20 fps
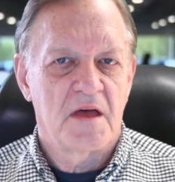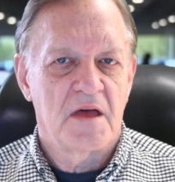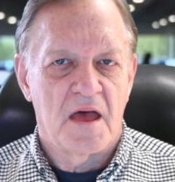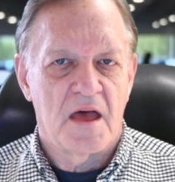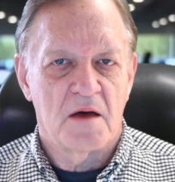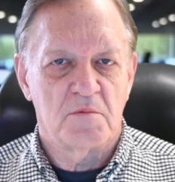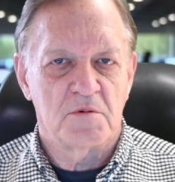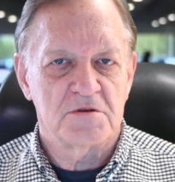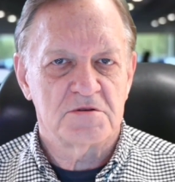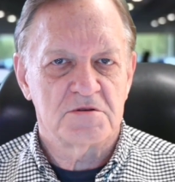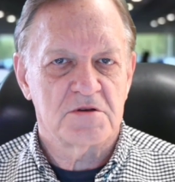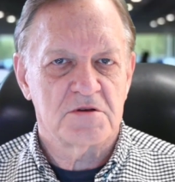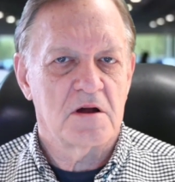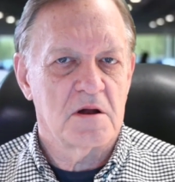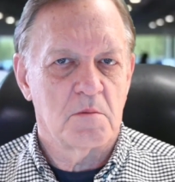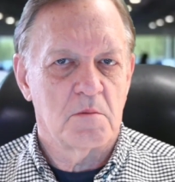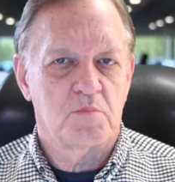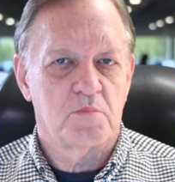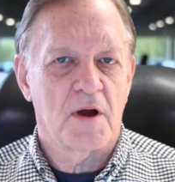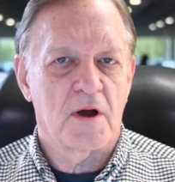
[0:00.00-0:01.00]
and we started
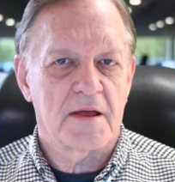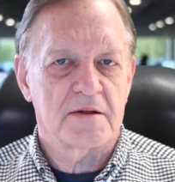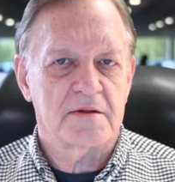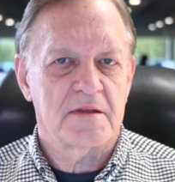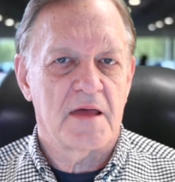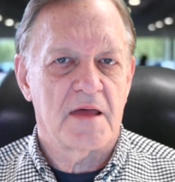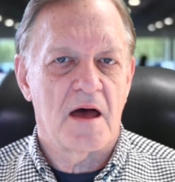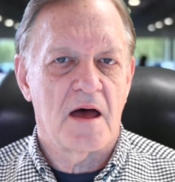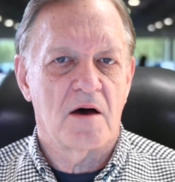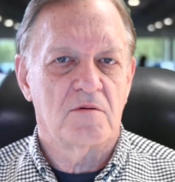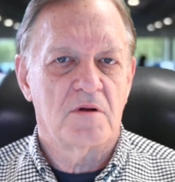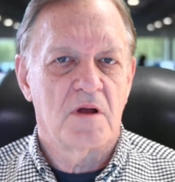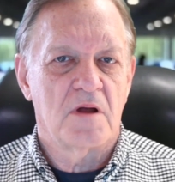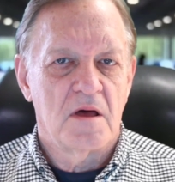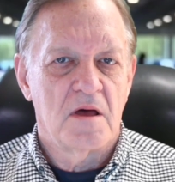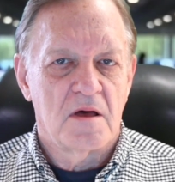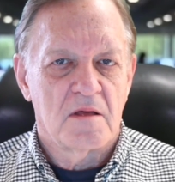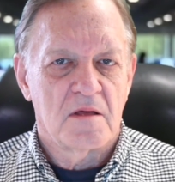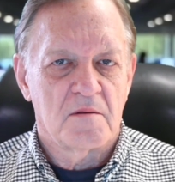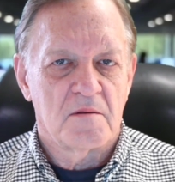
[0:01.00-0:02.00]
to break down
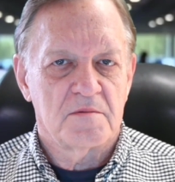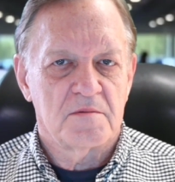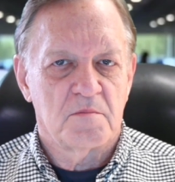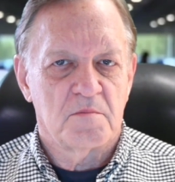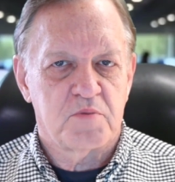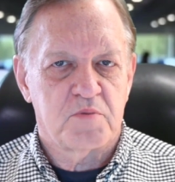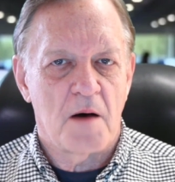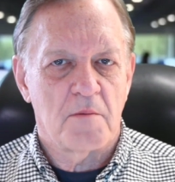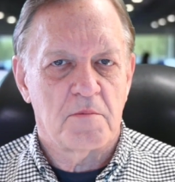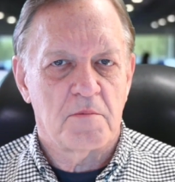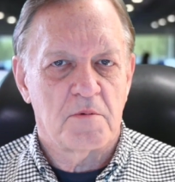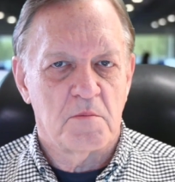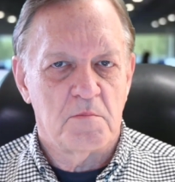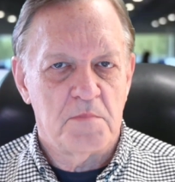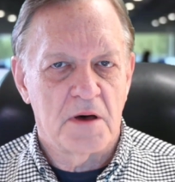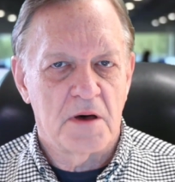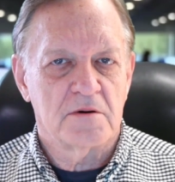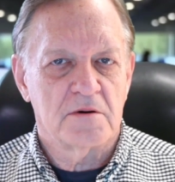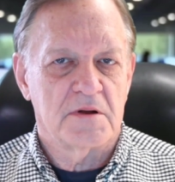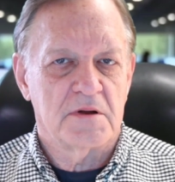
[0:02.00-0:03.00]

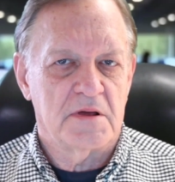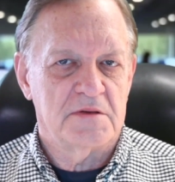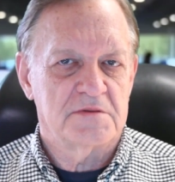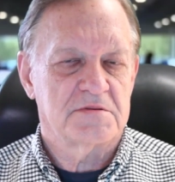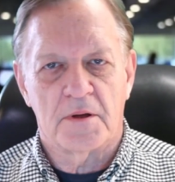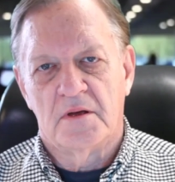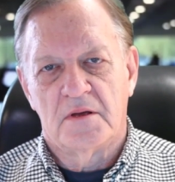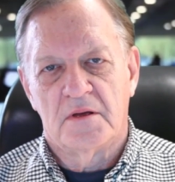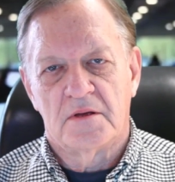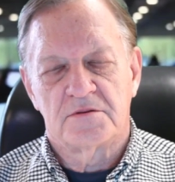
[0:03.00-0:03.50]
probabilities.